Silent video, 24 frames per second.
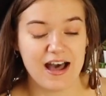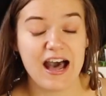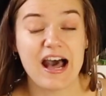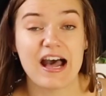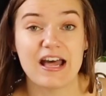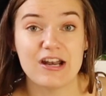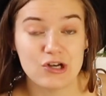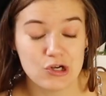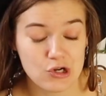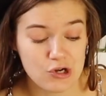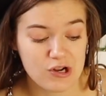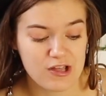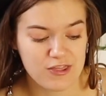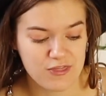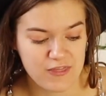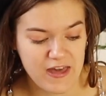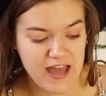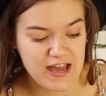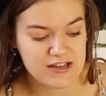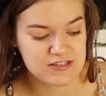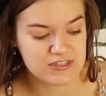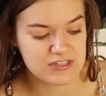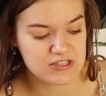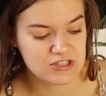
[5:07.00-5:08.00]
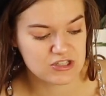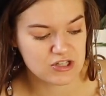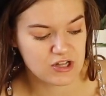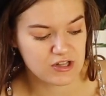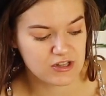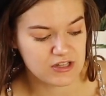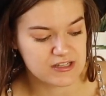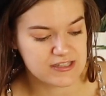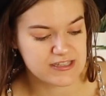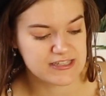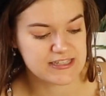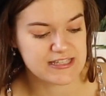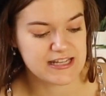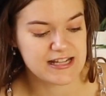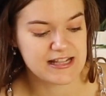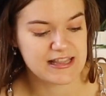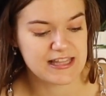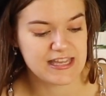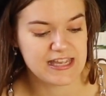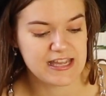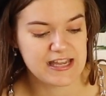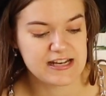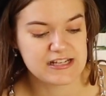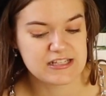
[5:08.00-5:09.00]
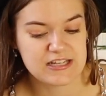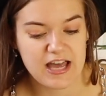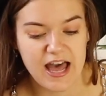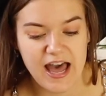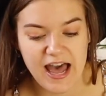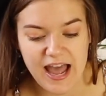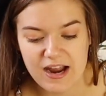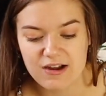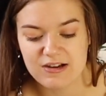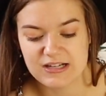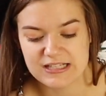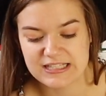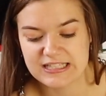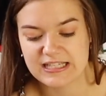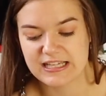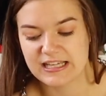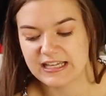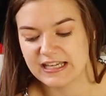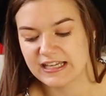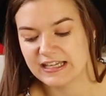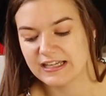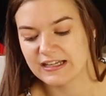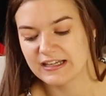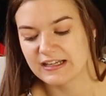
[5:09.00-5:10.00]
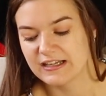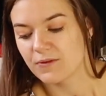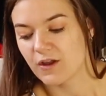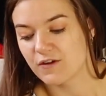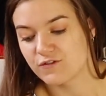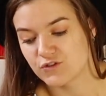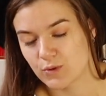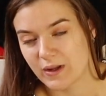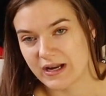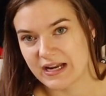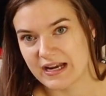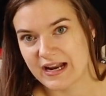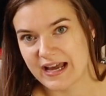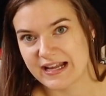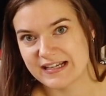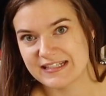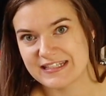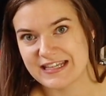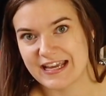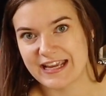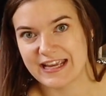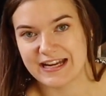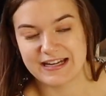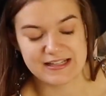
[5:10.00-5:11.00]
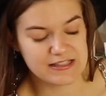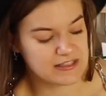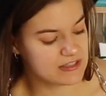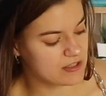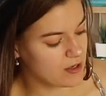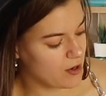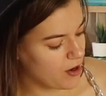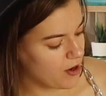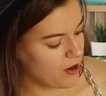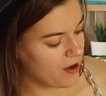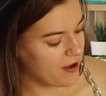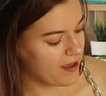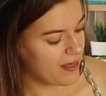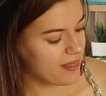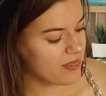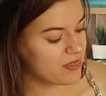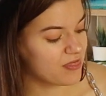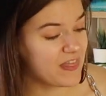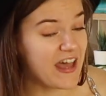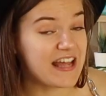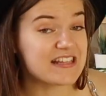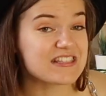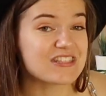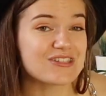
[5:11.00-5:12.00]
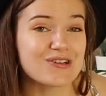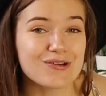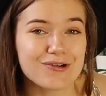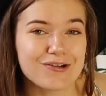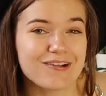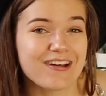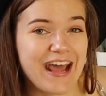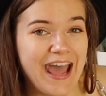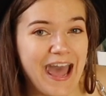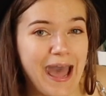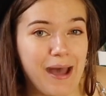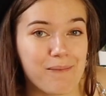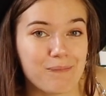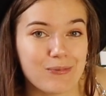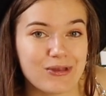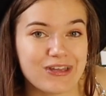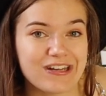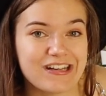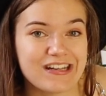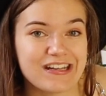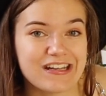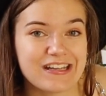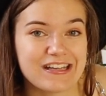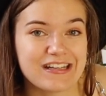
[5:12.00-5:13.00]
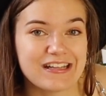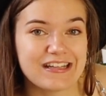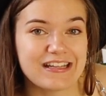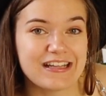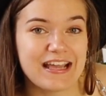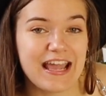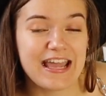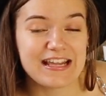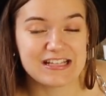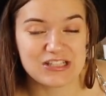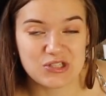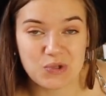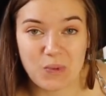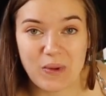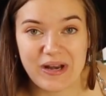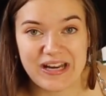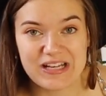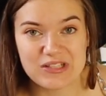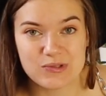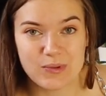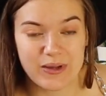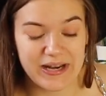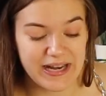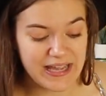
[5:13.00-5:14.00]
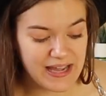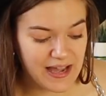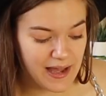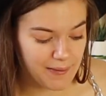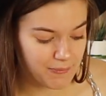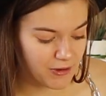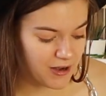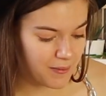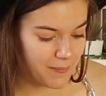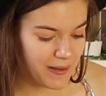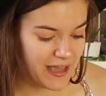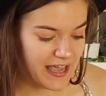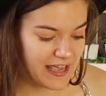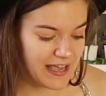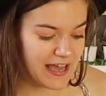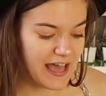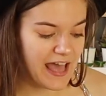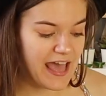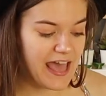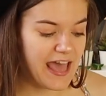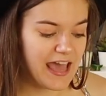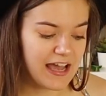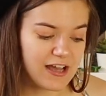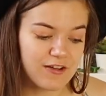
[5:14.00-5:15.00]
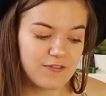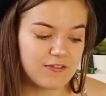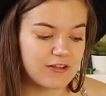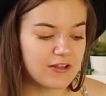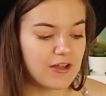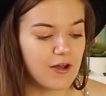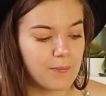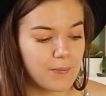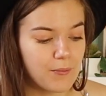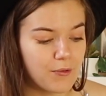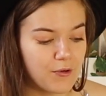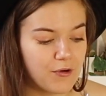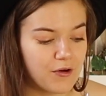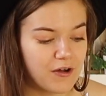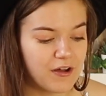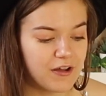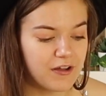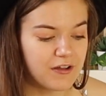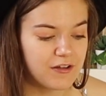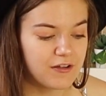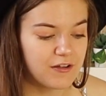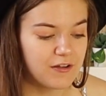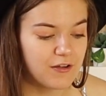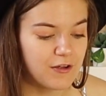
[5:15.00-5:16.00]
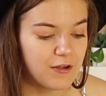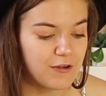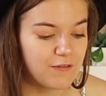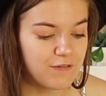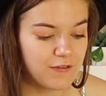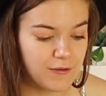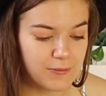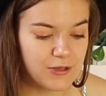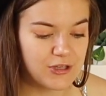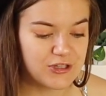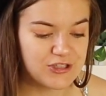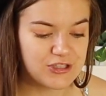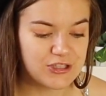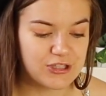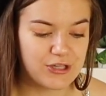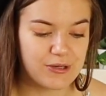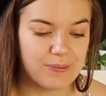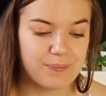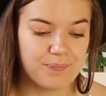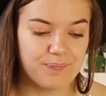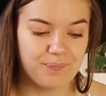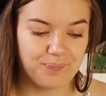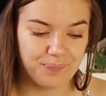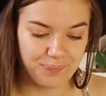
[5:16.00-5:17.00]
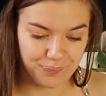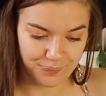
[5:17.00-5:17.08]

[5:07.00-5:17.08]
under $1,000 in the entirety of 2019. So that's not gonna happen in 2020. I'm gonna make a heck of a lot more from YouTube.